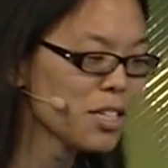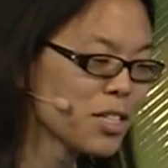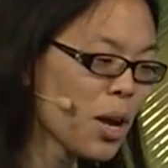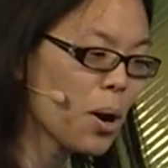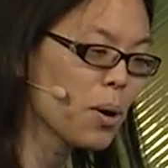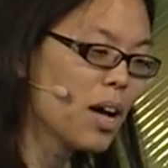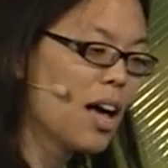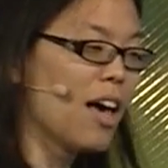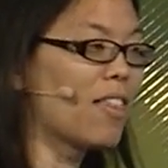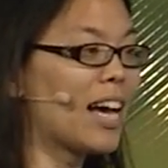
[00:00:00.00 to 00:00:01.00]
So
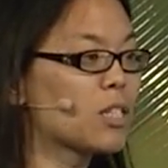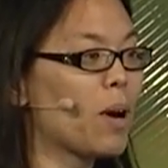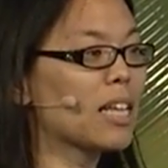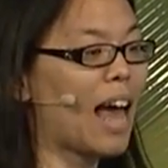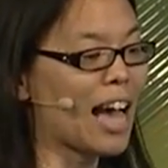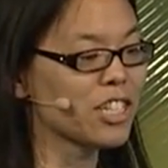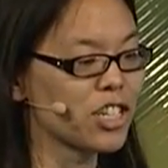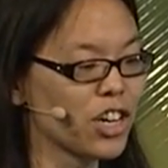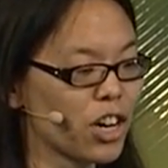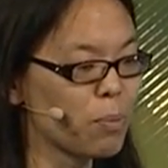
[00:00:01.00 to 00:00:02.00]
that's why
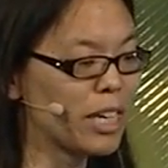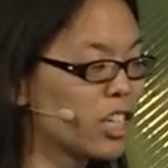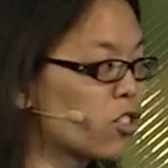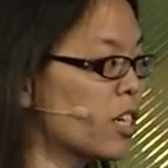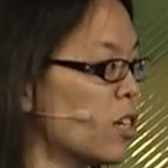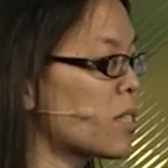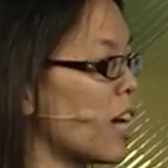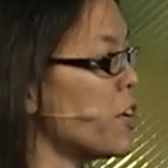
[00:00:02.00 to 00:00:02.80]
last year we introduced a